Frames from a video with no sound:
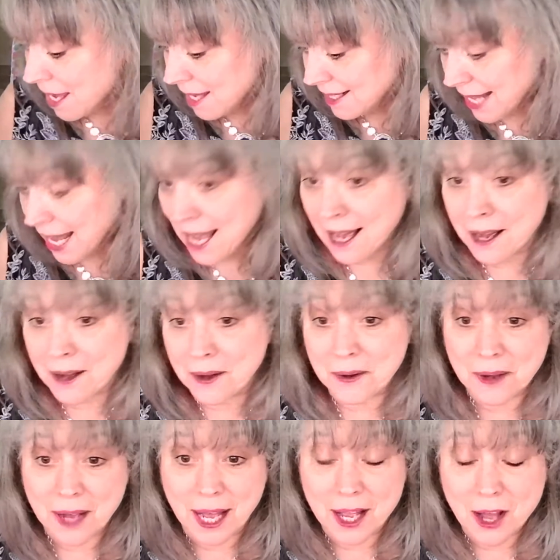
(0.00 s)
Now,
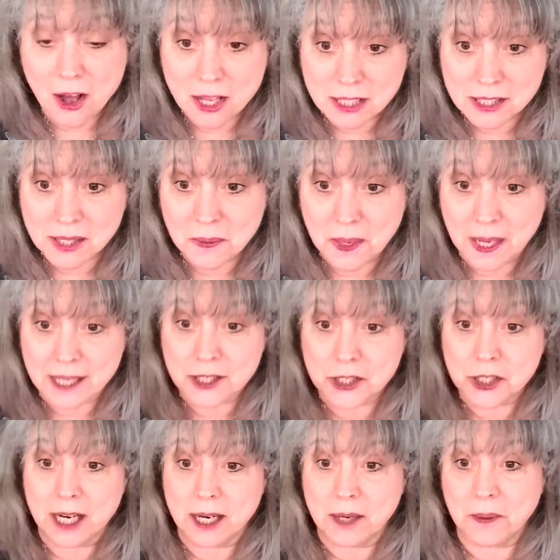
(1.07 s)
I also want to
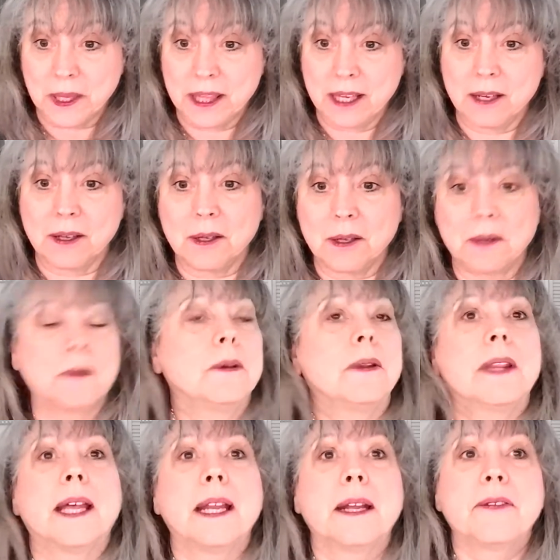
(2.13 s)
share with you
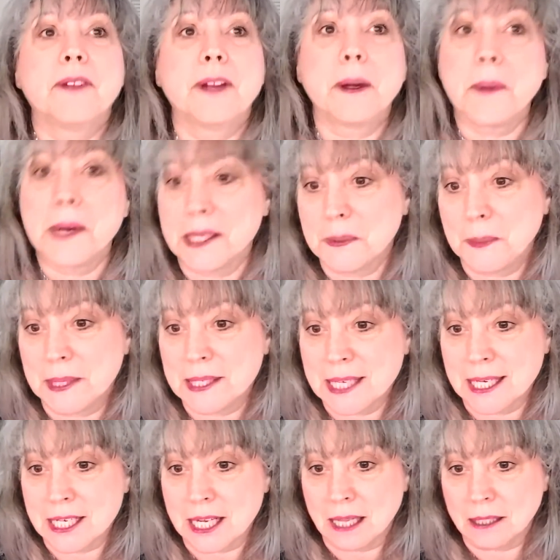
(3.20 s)
that if you don't want to spend
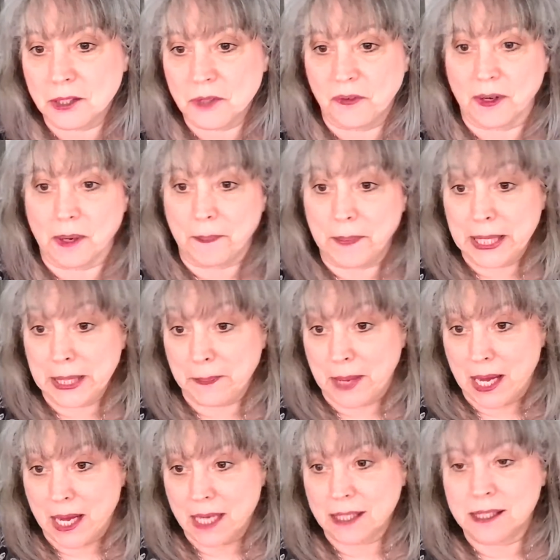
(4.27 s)
$10 for a big
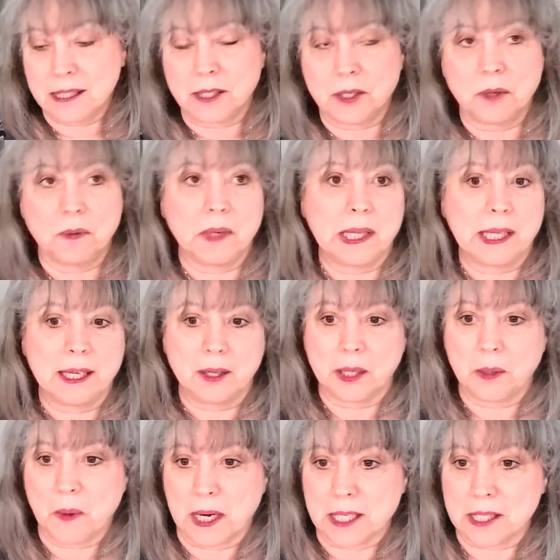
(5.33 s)
box and you really only
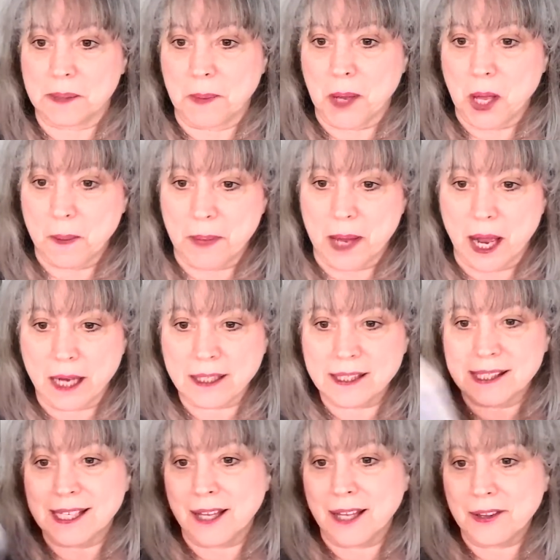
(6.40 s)
want a small box,
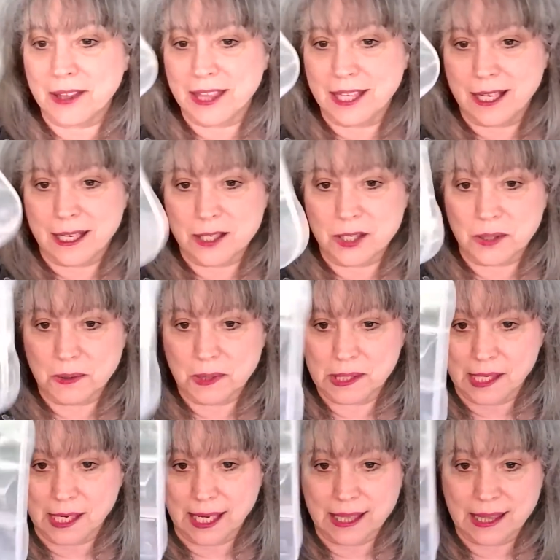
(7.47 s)
the other thing I do is
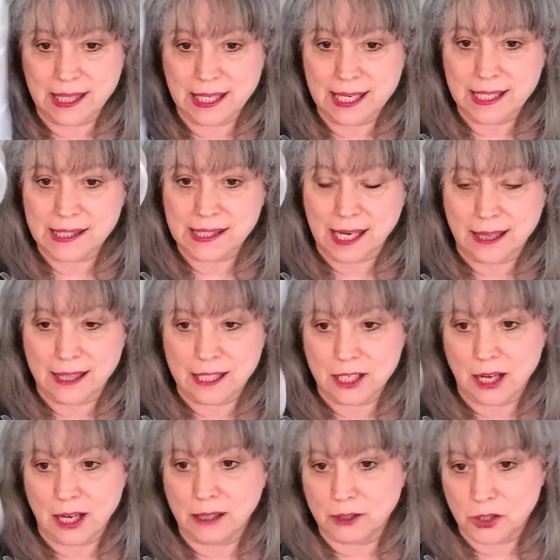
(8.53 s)
I get these at the
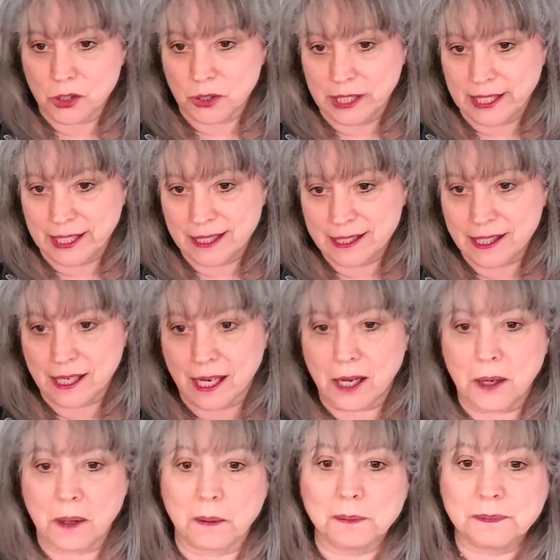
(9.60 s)
Dollar Tree.
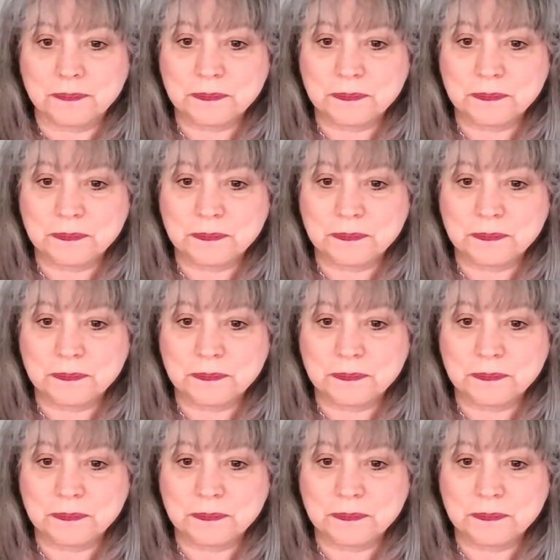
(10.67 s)
So